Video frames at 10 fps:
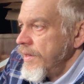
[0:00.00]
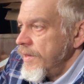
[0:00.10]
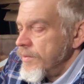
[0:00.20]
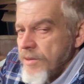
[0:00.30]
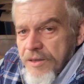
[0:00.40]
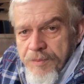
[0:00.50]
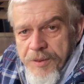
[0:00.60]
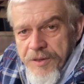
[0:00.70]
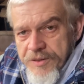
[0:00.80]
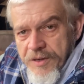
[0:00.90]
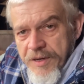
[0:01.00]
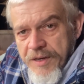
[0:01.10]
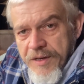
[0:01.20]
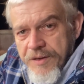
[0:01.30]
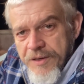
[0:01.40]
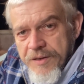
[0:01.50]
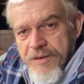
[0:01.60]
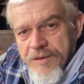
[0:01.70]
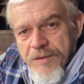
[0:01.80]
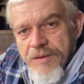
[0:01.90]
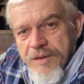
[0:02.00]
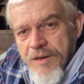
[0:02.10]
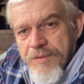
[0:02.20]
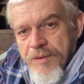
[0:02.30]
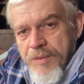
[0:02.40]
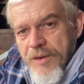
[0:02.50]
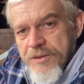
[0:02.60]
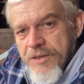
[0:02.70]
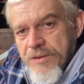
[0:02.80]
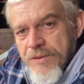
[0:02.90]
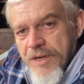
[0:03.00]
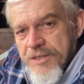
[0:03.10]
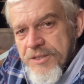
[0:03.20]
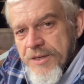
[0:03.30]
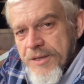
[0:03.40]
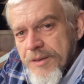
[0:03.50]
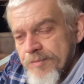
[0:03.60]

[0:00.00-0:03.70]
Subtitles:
I'm kind of pleased I didn't cover the polytunnel last year,